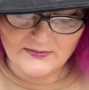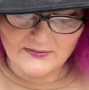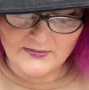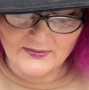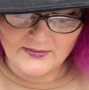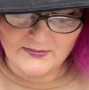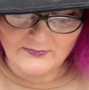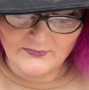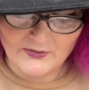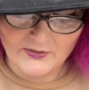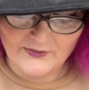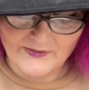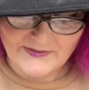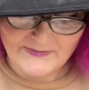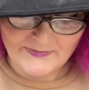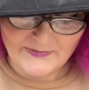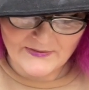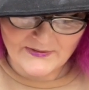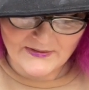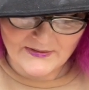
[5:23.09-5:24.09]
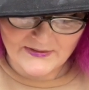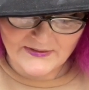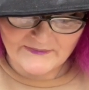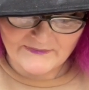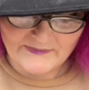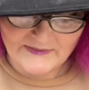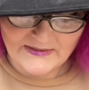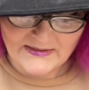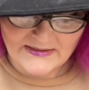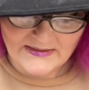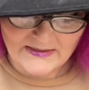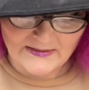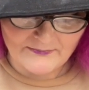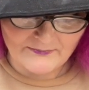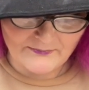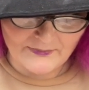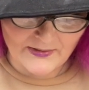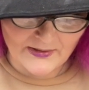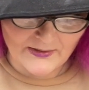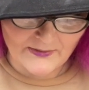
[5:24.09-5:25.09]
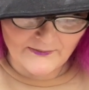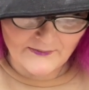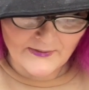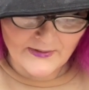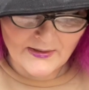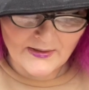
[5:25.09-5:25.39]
correspondence for December,